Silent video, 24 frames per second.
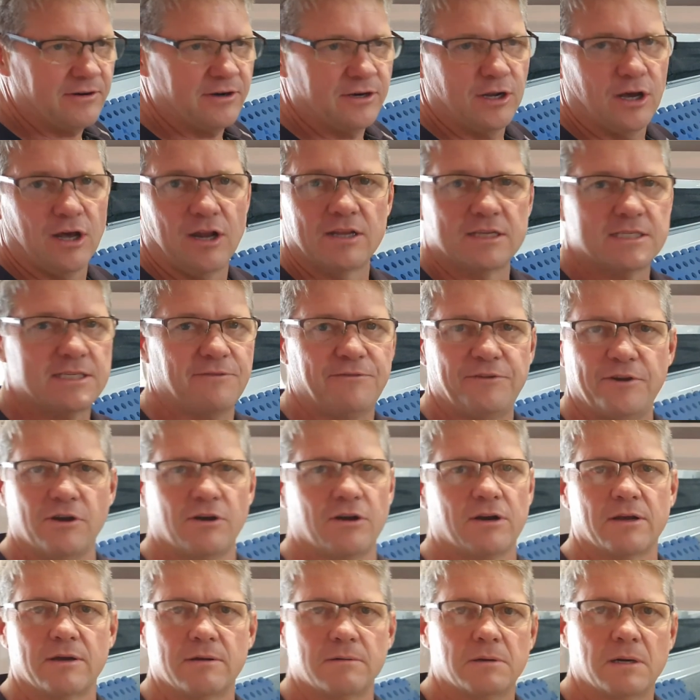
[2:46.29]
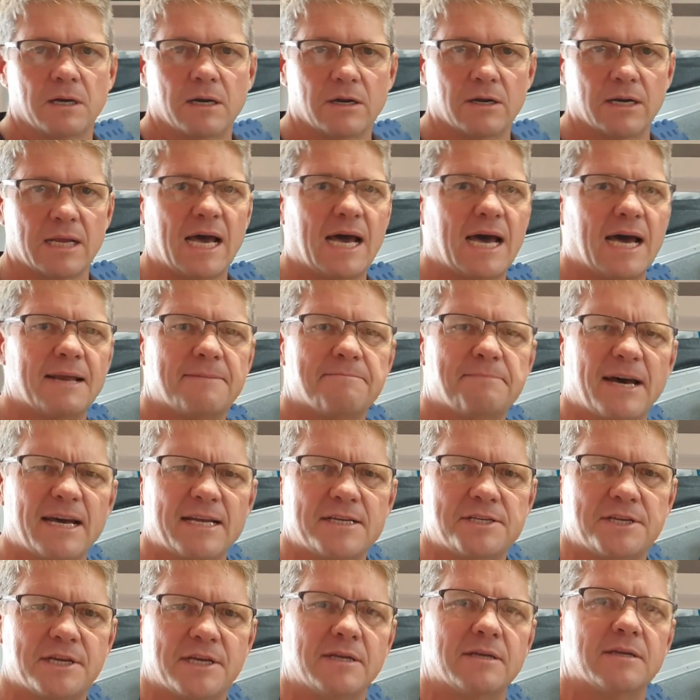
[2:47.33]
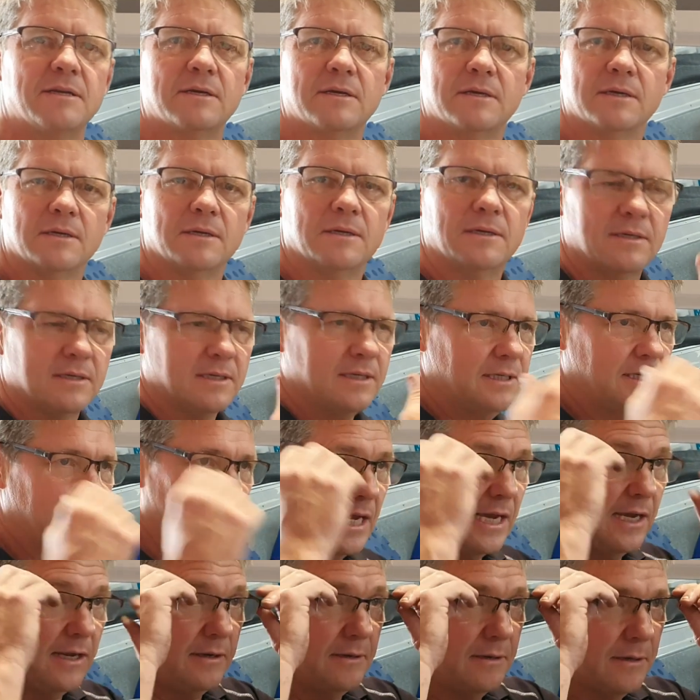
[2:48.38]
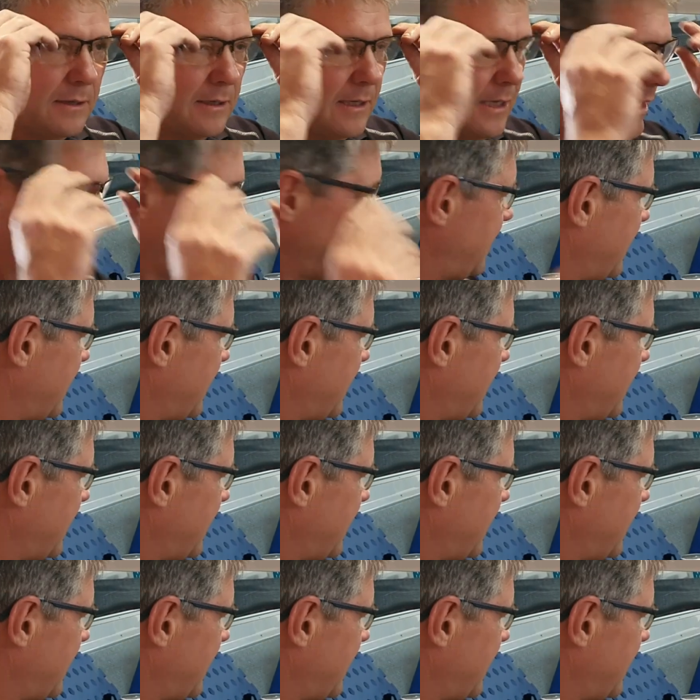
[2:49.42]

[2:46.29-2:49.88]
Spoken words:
if you're on a hard budget, you know, and you